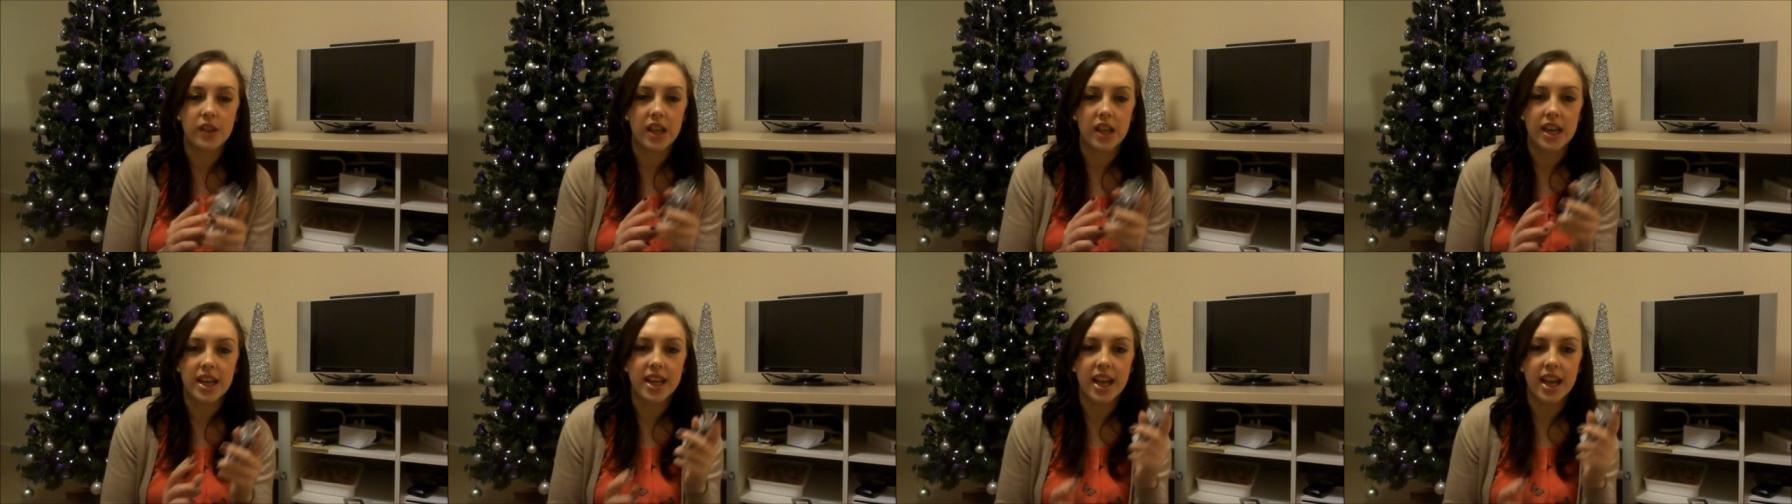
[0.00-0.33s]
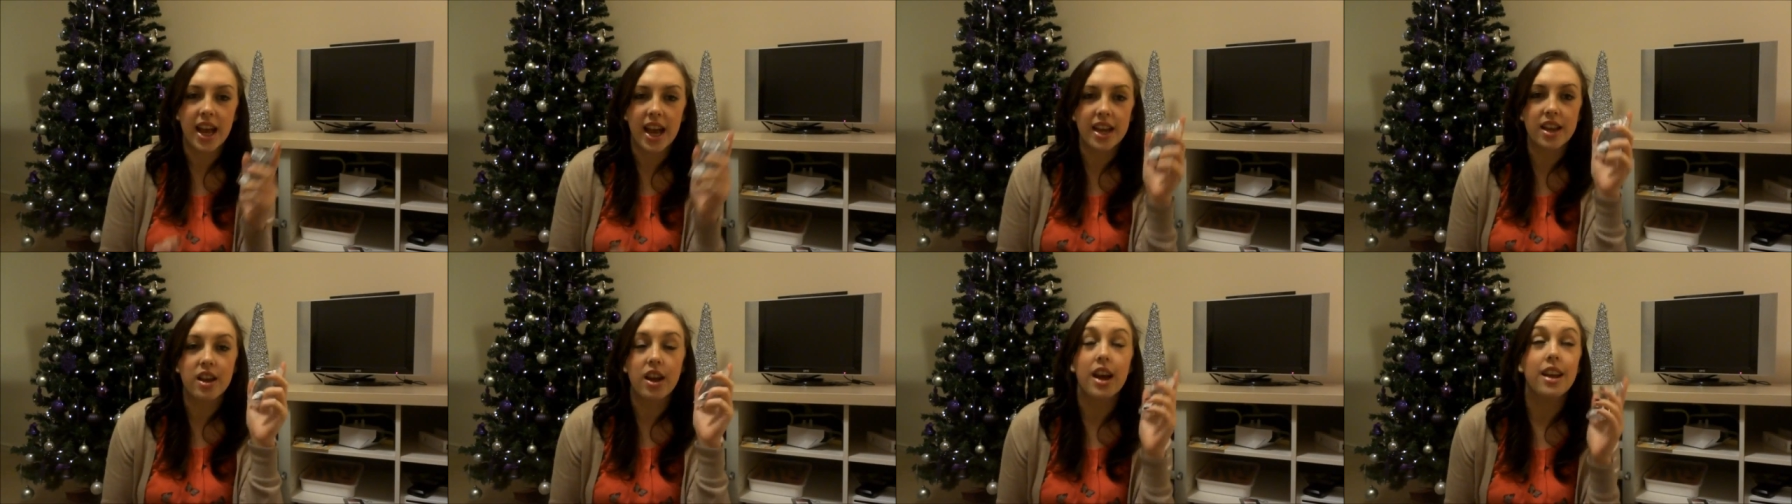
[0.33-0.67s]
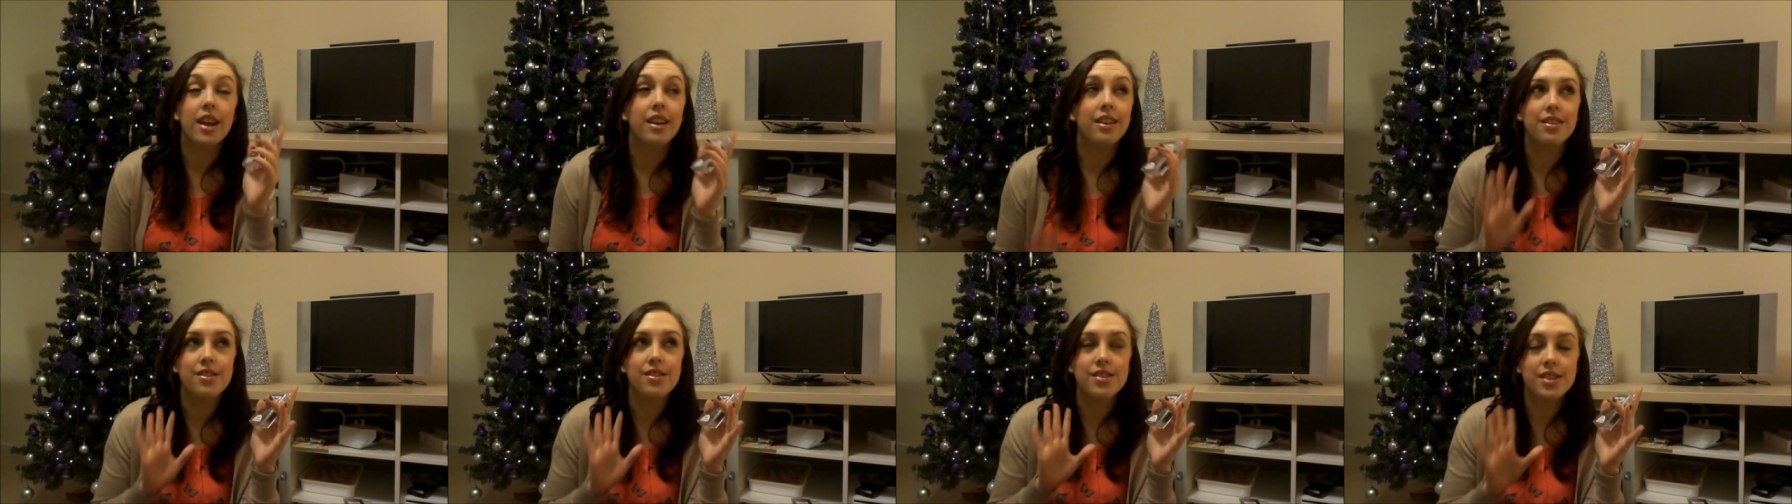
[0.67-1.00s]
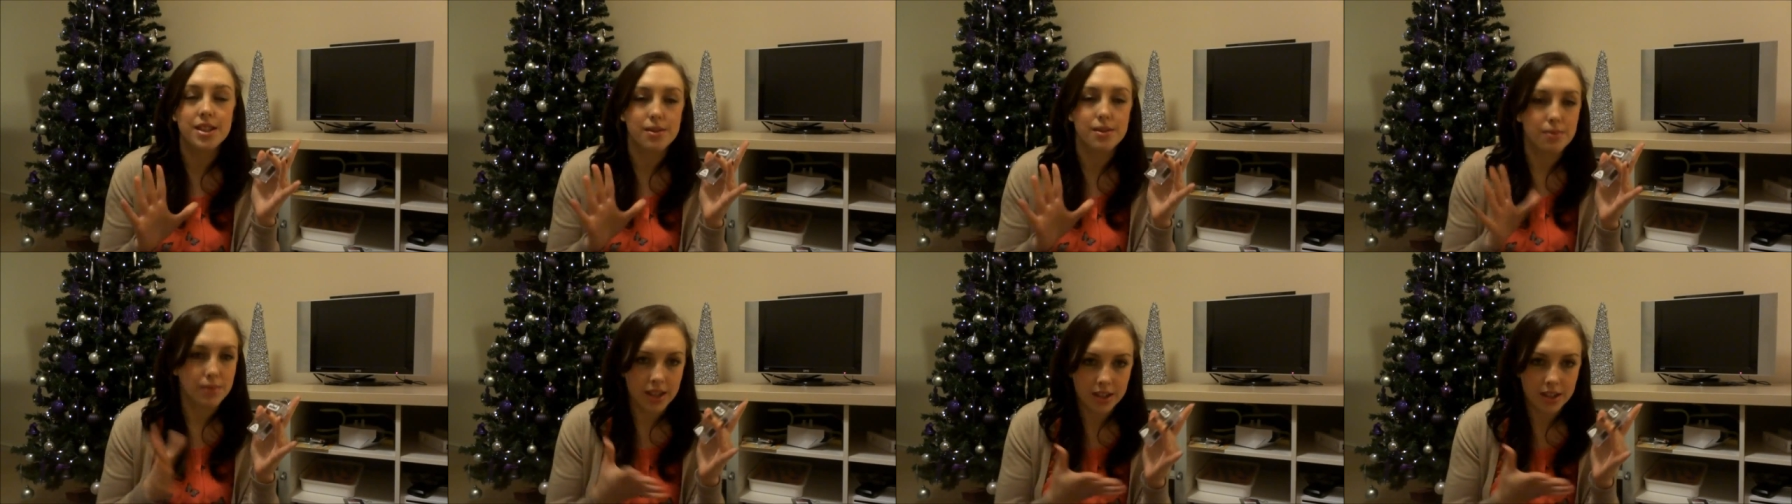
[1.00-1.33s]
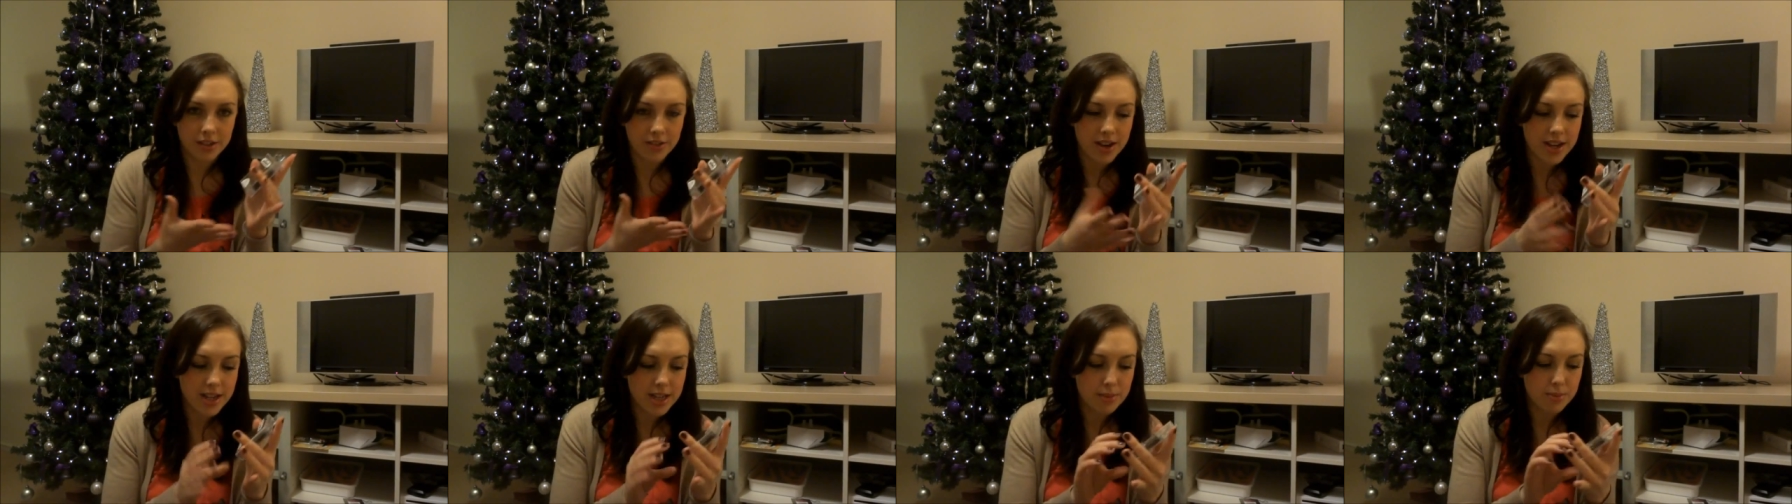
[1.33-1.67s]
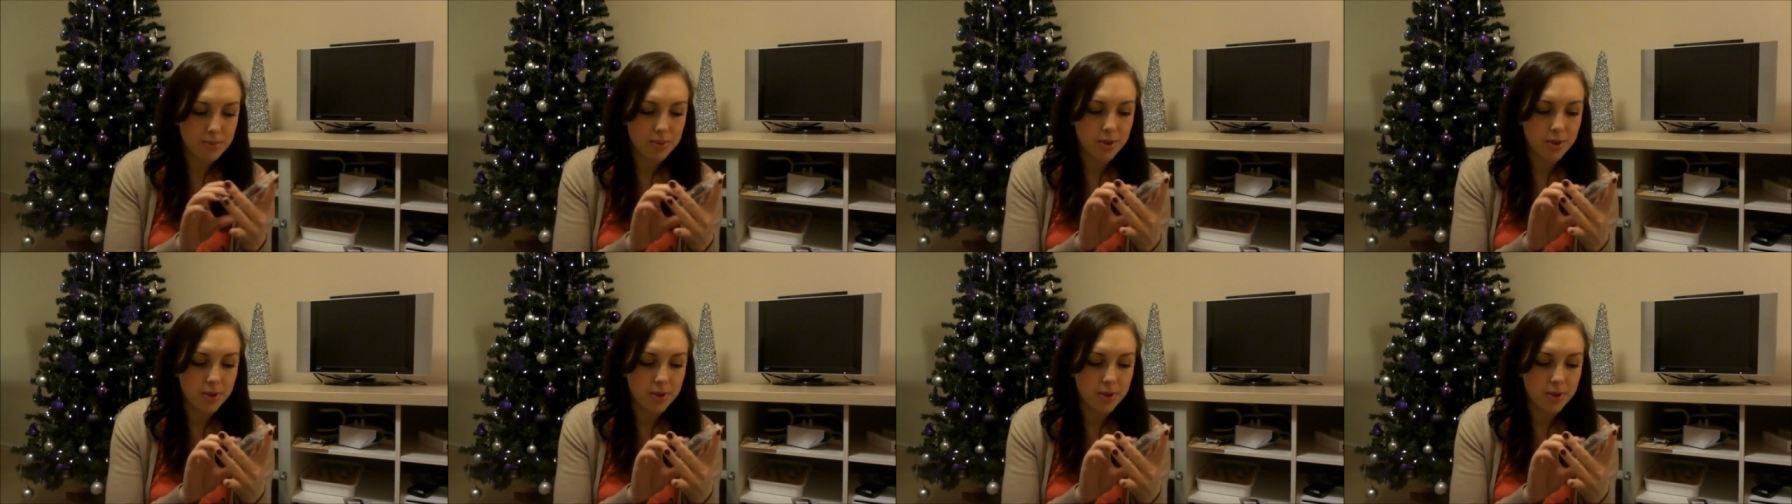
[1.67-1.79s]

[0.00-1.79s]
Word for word: Like I lose them like crazy,